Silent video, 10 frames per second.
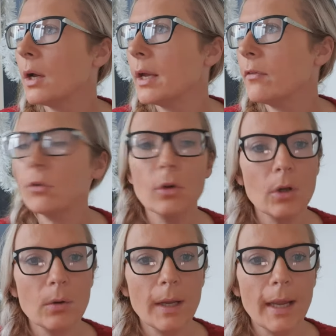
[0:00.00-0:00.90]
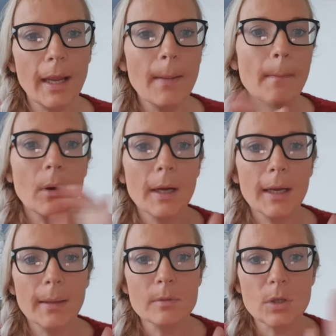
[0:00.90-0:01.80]
If you're new here, my
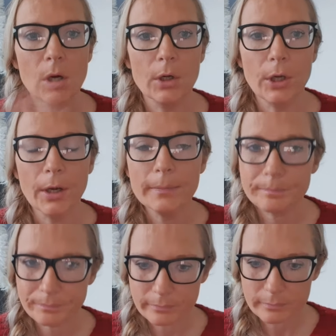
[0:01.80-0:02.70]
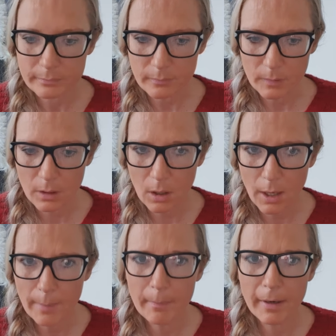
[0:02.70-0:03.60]
name's Tanya.
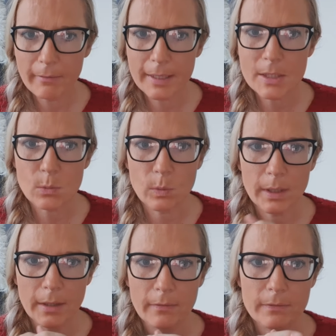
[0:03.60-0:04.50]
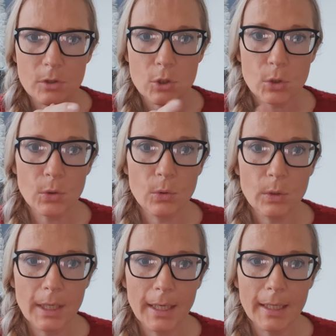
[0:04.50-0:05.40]
I'm married with two
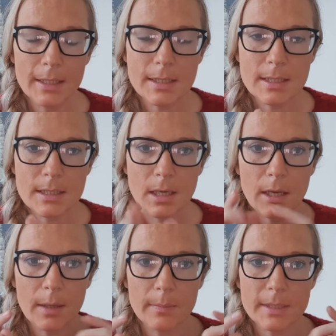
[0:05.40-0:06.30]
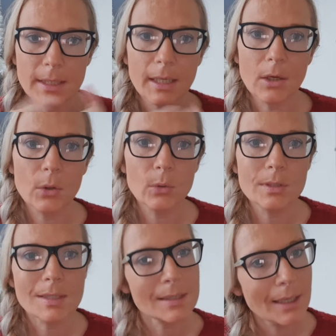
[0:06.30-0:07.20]
kids, Sienna who's
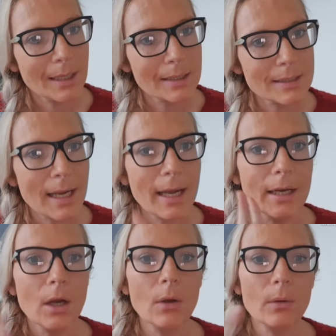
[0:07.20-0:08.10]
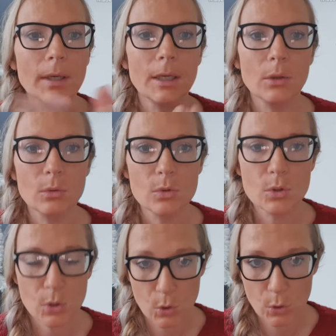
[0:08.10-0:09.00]
six and Oakley who's
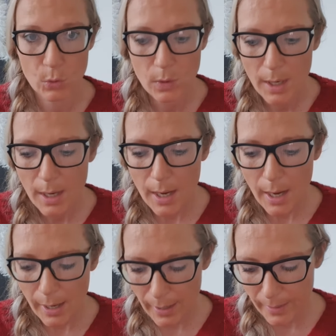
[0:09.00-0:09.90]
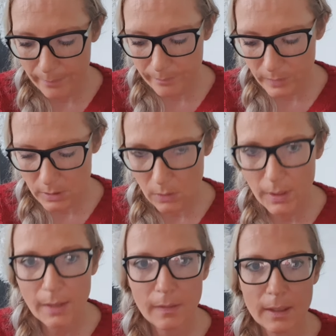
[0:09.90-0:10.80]
two. So
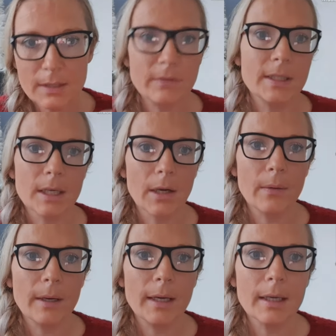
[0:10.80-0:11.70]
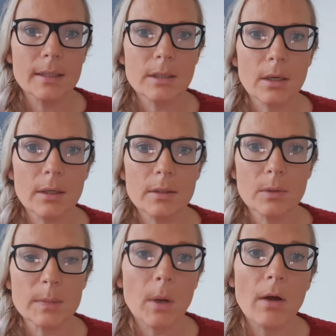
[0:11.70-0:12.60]
in this video, it's
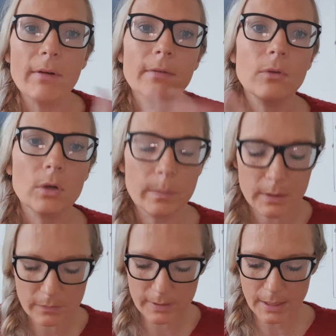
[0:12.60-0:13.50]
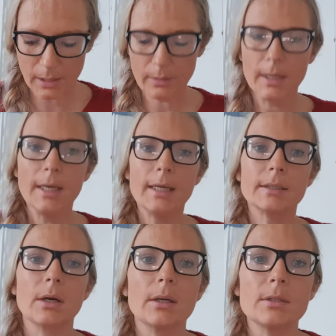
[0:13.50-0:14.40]
part of our Vlogmas video. It's
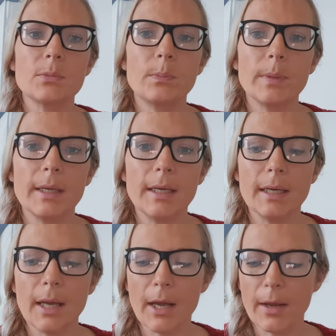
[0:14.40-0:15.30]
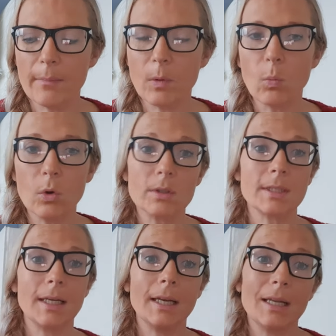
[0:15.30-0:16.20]
going to be what's
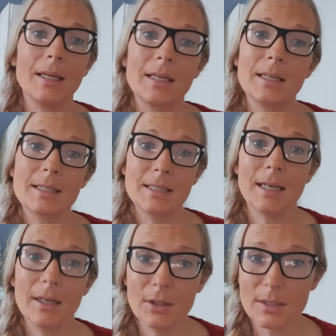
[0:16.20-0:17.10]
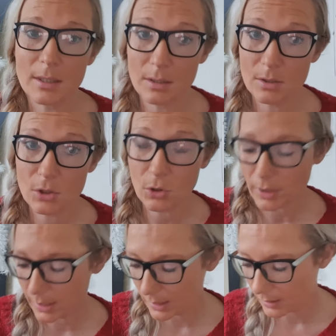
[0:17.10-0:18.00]
in Siennas
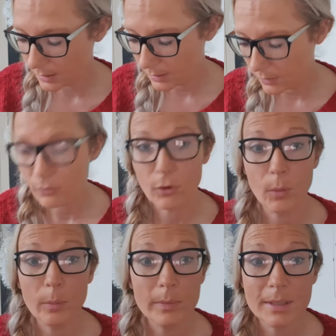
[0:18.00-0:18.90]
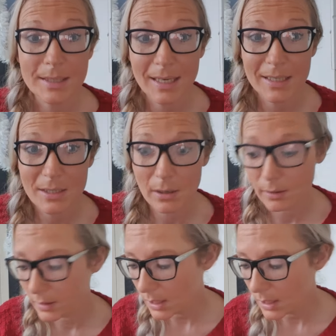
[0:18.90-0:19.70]
stocking from Santa.